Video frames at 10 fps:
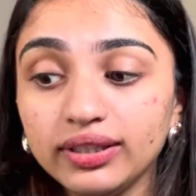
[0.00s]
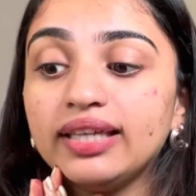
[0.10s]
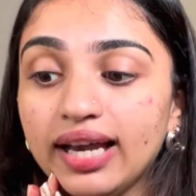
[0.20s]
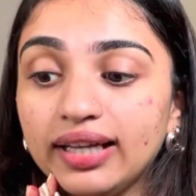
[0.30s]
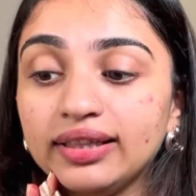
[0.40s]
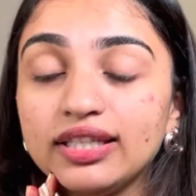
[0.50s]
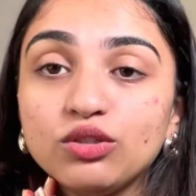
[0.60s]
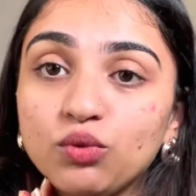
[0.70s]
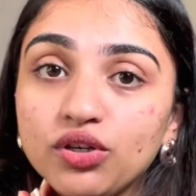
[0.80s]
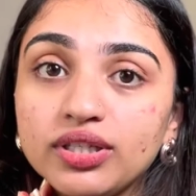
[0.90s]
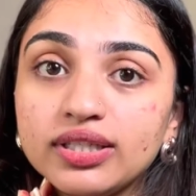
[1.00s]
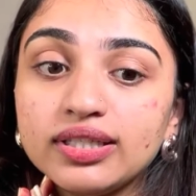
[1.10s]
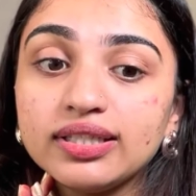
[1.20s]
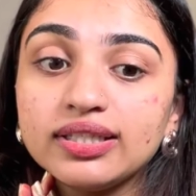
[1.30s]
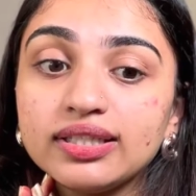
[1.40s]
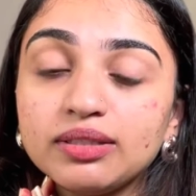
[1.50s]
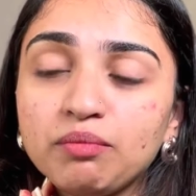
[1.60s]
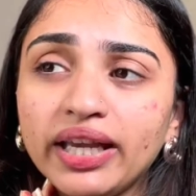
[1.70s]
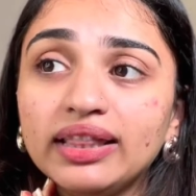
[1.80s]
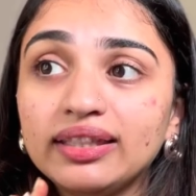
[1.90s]
Yeah, this was
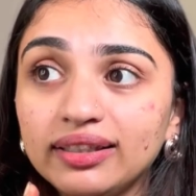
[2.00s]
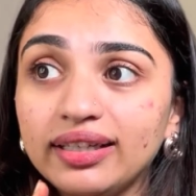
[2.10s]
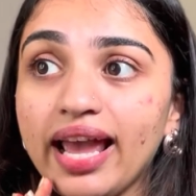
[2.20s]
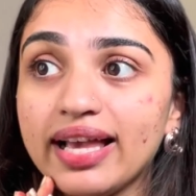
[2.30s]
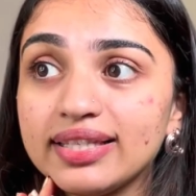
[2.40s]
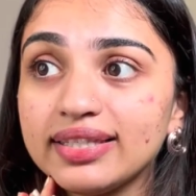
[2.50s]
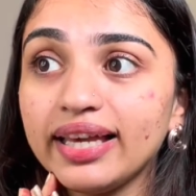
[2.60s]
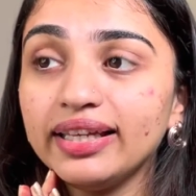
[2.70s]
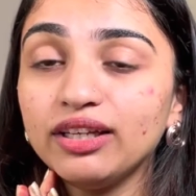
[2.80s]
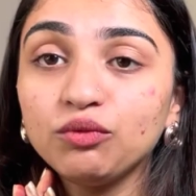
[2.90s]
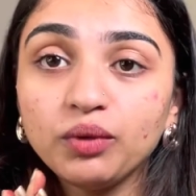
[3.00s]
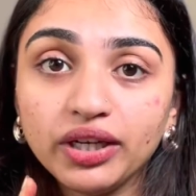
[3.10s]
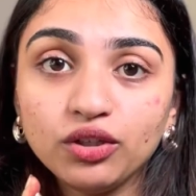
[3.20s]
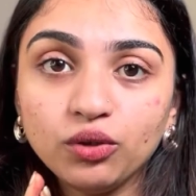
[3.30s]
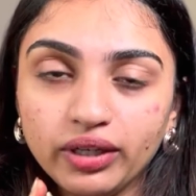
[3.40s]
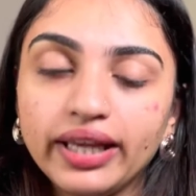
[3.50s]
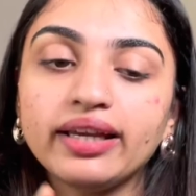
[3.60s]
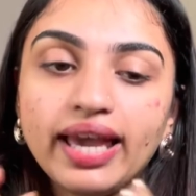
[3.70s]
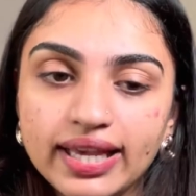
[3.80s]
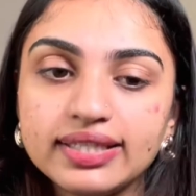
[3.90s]
my third hairstyling video, like
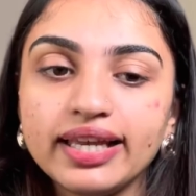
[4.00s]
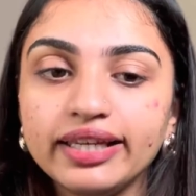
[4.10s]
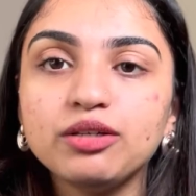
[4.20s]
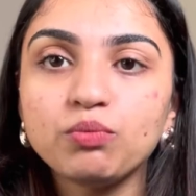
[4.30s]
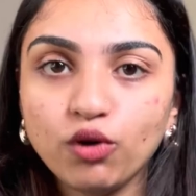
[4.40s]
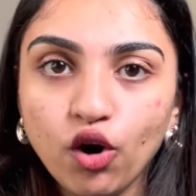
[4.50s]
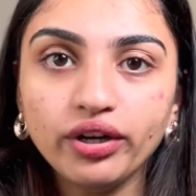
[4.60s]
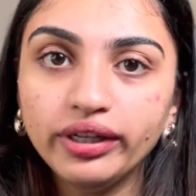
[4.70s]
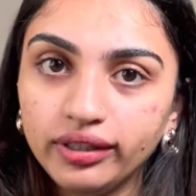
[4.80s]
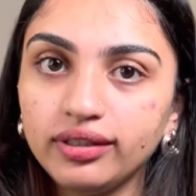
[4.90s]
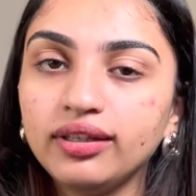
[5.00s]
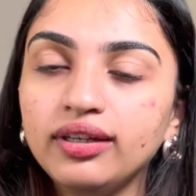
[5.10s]
hairstyling product